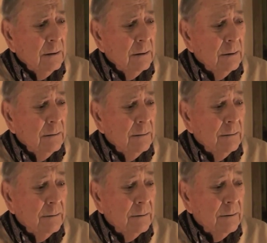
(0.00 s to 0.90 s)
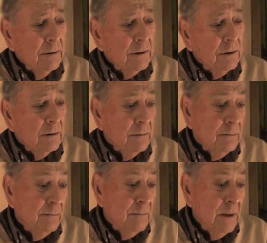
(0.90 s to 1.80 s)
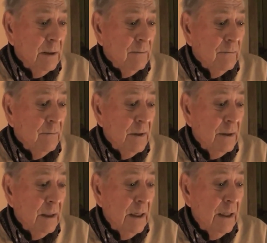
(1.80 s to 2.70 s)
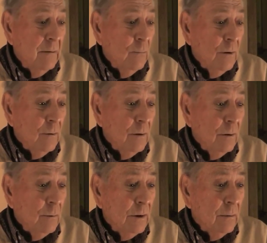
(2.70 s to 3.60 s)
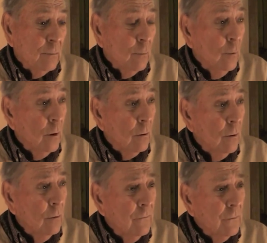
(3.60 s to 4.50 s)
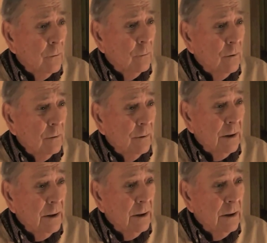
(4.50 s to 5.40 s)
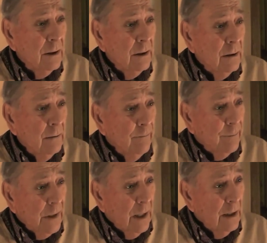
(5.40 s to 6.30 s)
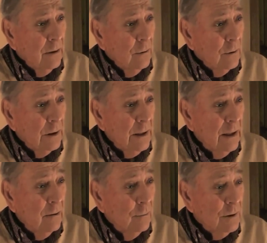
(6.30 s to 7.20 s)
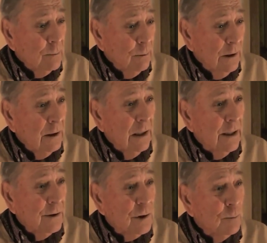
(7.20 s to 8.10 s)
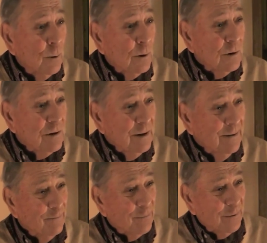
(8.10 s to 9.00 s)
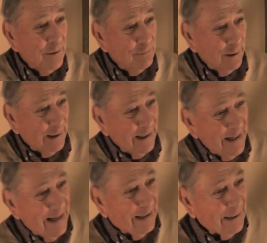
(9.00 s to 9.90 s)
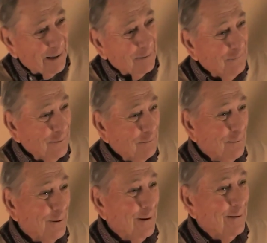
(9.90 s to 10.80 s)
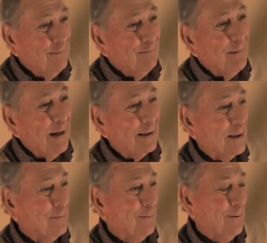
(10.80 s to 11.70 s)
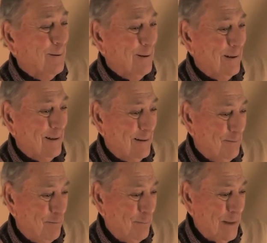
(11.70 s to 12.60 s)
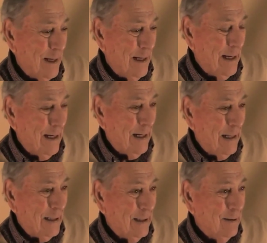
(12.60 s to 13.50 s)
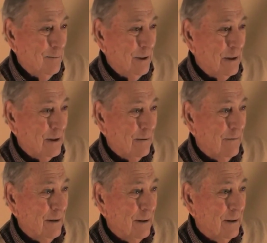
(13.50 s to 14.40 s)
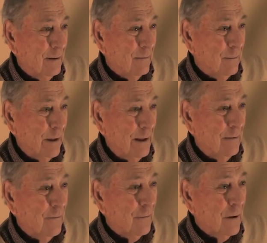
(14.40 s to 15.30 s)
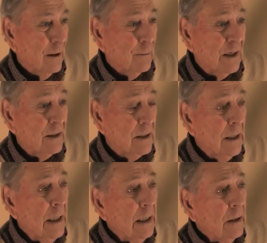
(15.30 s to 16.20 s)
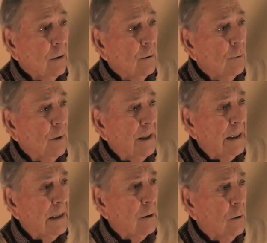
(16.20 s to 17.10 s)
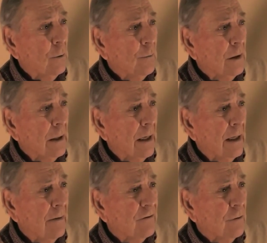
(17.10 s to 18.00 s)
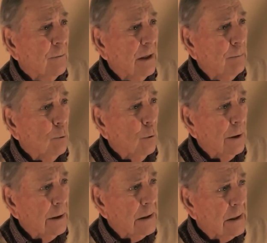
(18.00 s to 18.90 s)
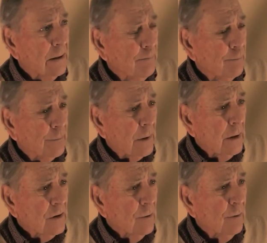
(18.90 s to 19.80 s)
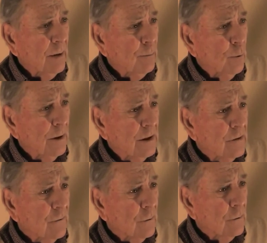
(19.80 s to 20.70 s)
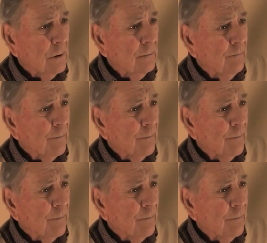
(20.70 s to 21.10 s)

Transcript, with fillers: and just from then on, we, with the war over, what we did on Okinawa was play a lot of sports. We played a lot of football and basketball, and didn't much of it, waiting for our, because the only way you get home, you had to have so many points for